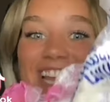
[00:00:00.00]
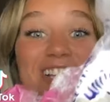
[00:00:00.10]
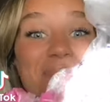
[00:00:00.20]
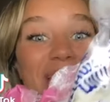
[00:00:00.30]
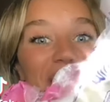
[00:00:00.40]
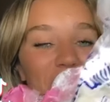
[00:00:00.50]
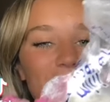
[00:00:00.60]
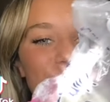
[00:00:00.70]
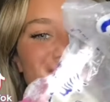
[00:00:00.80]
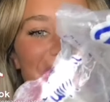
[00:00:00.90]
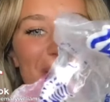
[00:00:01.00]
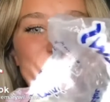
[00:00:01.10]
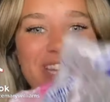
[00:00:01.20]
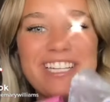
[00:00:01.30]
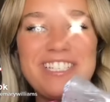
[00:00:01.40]
make edible slime,
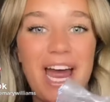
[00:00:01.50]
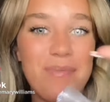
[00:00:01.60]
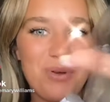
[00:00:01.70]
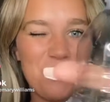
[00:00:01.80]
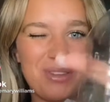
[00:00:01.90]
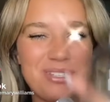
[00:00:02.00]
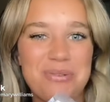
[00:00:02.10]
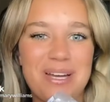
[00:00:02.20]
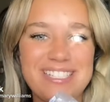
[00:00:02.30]
but this time with a twist.